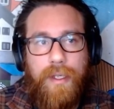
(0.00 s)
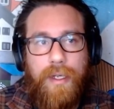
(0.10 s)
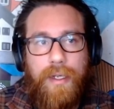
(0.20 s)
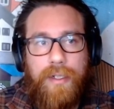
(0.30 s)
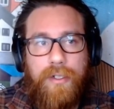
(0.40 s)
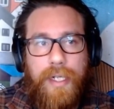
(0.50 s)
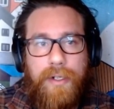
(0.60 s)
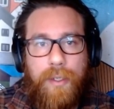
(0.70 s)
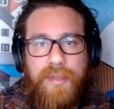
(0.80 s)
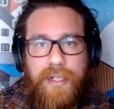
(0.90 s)
a create
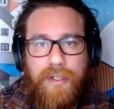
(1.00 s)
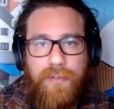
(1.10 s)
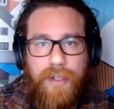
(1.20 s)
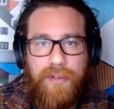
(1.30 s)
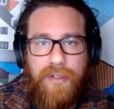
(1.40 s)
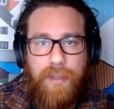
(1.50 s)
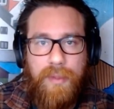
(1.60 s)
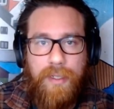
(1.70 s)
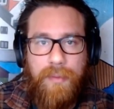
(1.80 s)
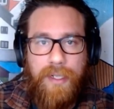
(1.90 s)
object event can
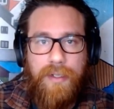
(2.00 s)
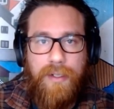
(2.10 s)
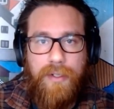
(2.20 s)
be emitted,